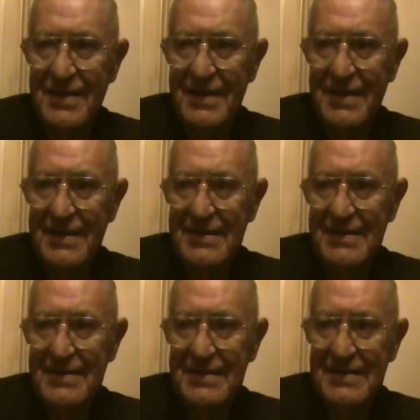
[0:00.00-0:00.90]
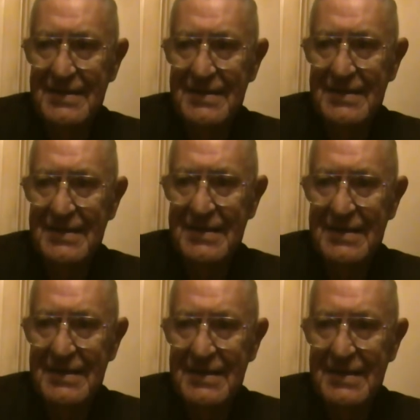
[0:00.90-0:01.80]
And then
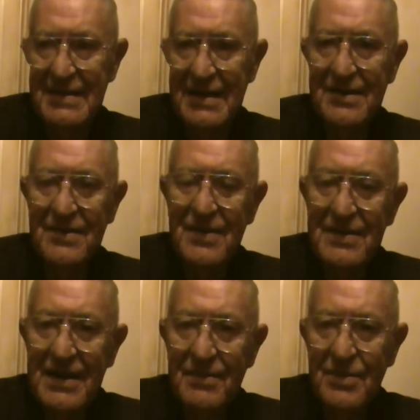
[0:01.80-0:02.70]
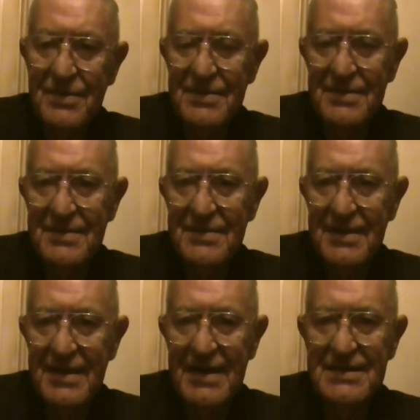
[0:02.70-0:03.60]
I turned the tables
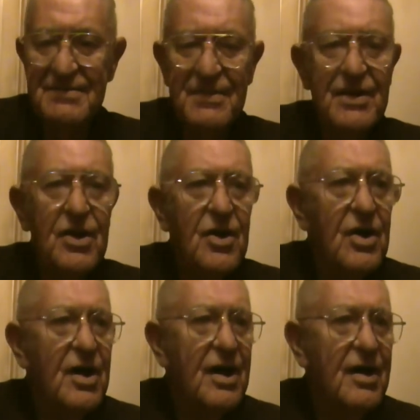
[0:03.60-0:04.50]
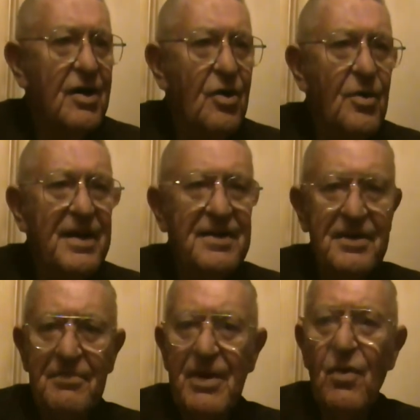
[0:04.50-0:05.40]
and asked them, who can
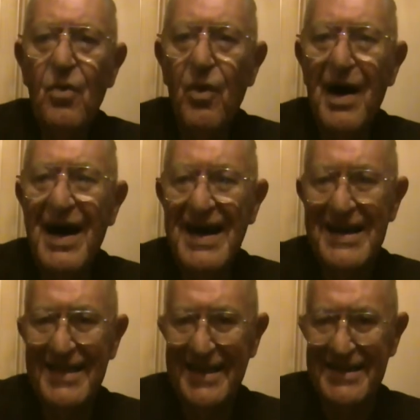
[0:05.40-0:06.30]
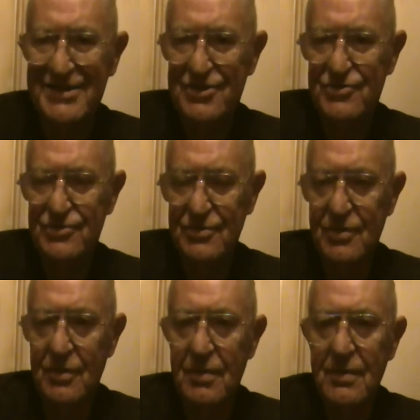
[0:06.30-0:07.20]
tell me why that's true?